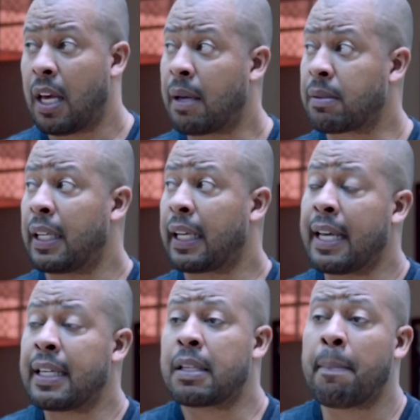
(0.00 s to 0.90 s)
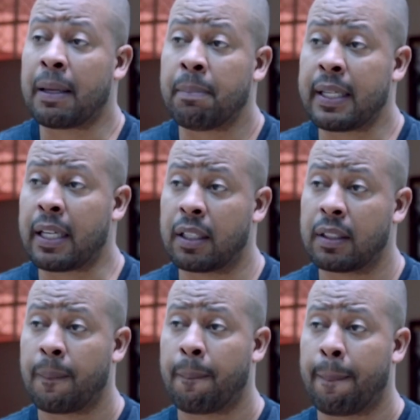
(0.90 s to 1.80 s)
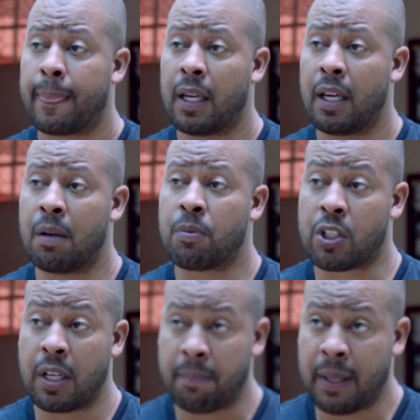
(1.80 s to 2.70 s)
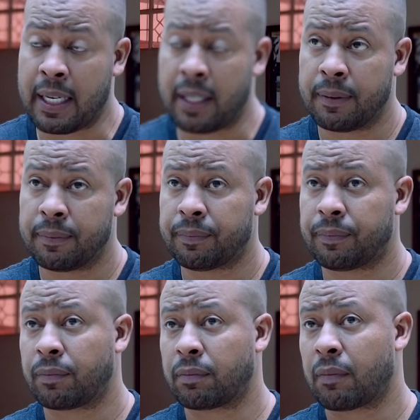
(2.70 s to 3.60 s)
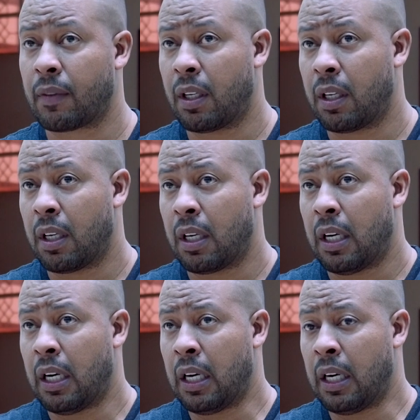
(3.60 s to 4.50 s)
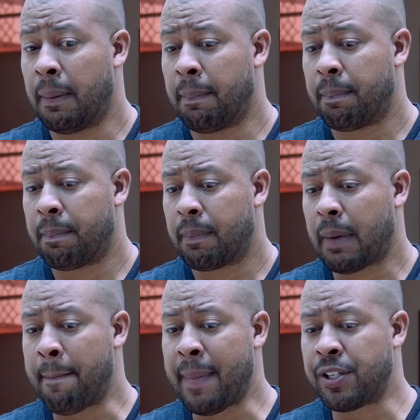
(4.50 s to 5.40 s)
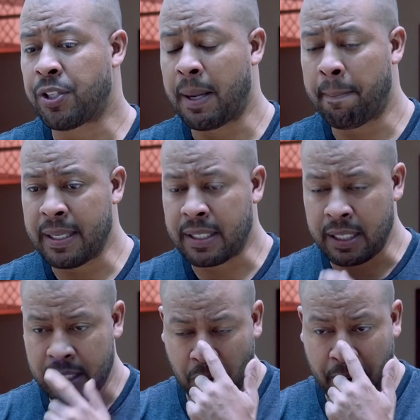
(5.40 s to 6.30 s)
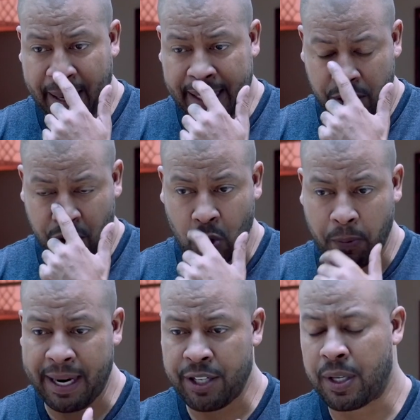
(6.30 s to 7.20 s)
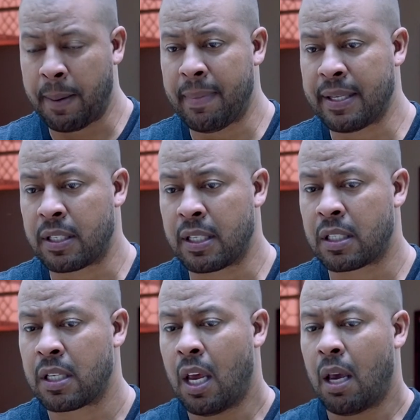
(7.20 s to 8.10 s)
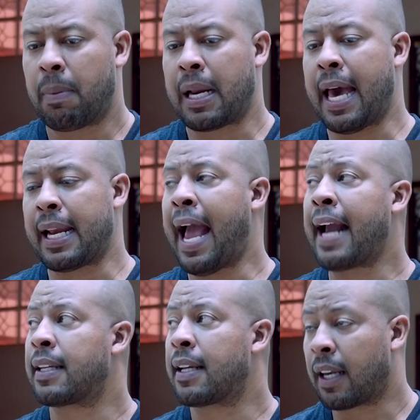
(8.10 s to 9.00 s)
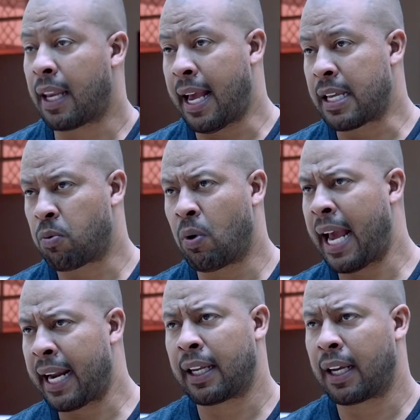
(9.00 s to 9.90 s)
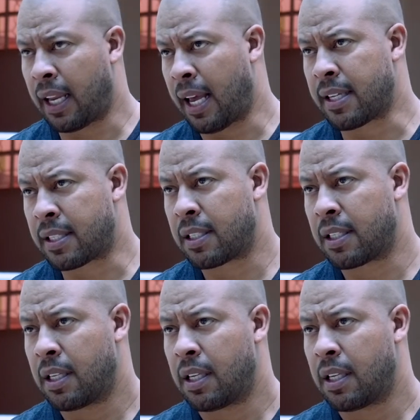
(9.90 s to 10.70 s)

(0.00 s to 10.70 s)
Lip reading: I was like, I need to make money. And it was good money. I majored in business. I went back to school, majored in business, but I had one acting class.